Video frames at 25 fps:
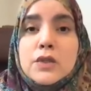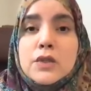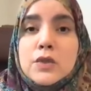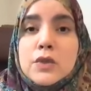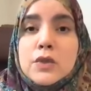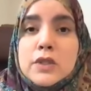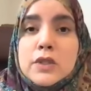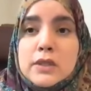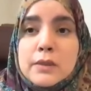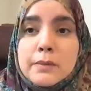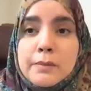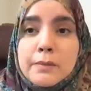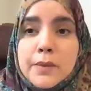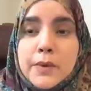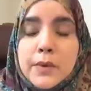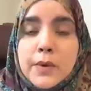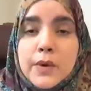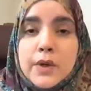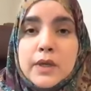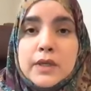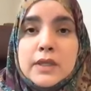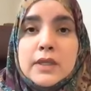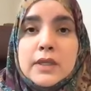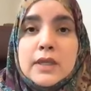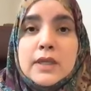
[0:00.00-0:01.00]
to
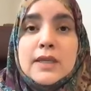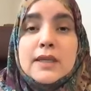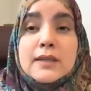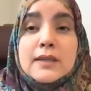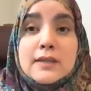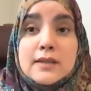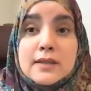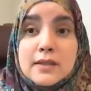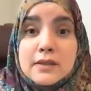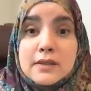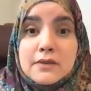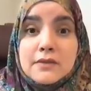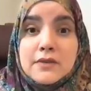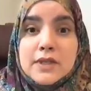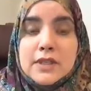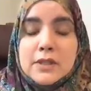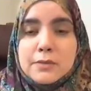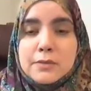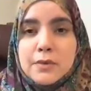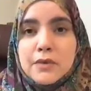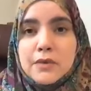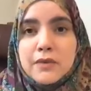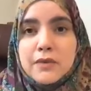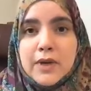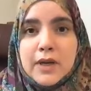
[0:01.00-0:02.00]
support
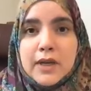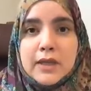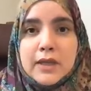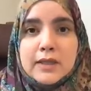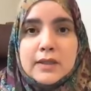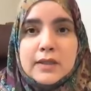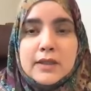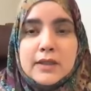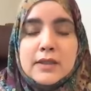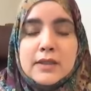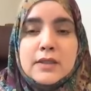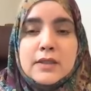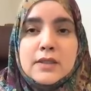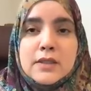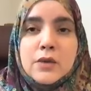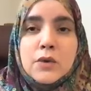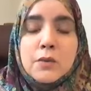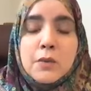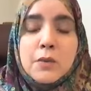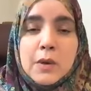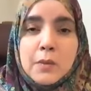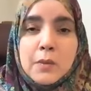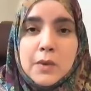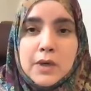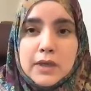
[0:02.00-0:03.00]
service providers
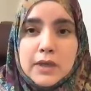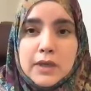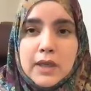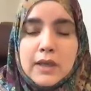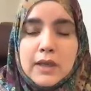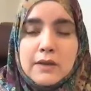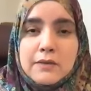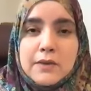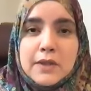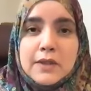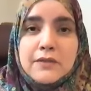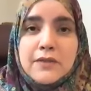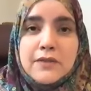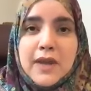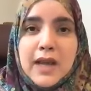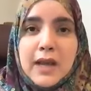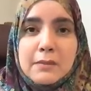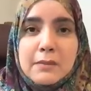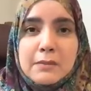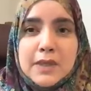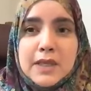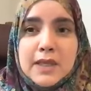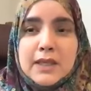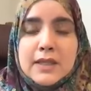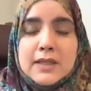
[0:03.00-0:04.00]
who were working with
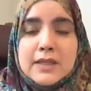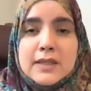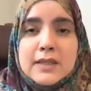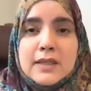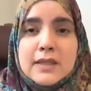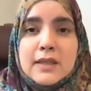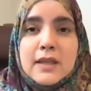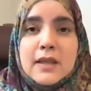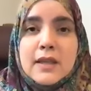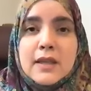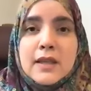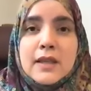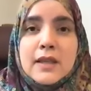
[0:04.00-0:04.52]
families.